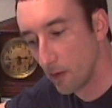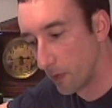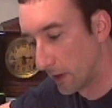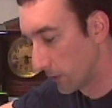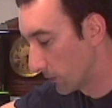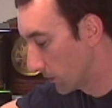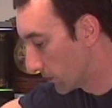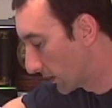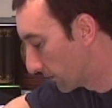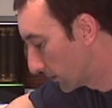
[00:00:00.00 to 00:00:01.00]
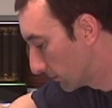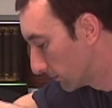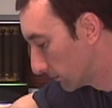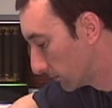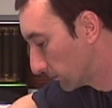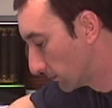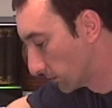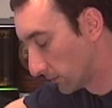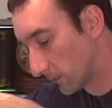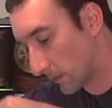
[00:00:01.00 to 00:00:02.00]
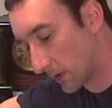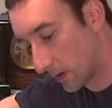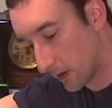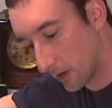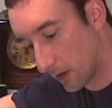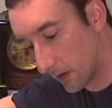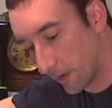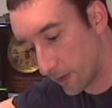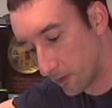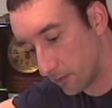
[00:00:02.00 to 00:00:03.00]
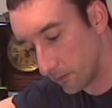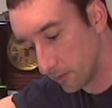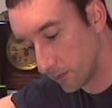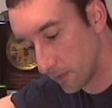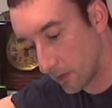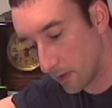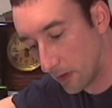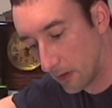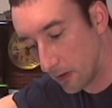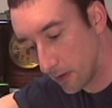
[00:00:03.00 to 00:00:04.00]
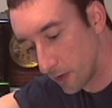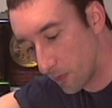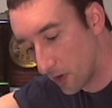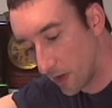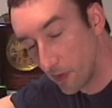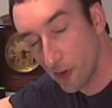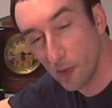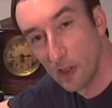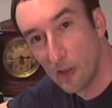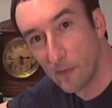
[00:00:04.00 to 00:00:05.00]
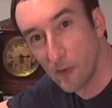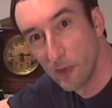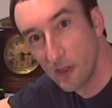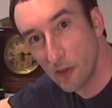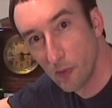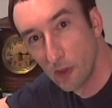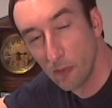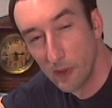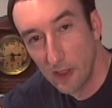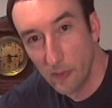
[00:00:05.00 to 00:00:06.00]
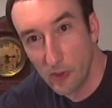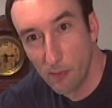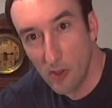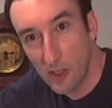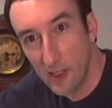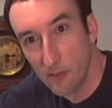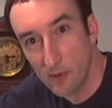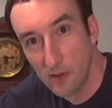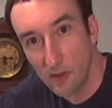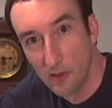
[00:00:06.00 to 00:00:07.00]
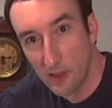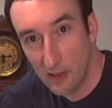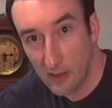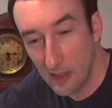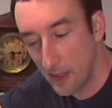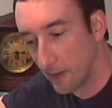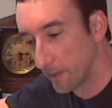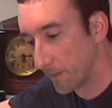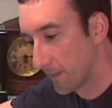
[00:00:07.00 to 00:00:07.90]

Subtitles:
Regular screwdriver. A level. Small levels are real helpful because we're dealing with small items like a clock.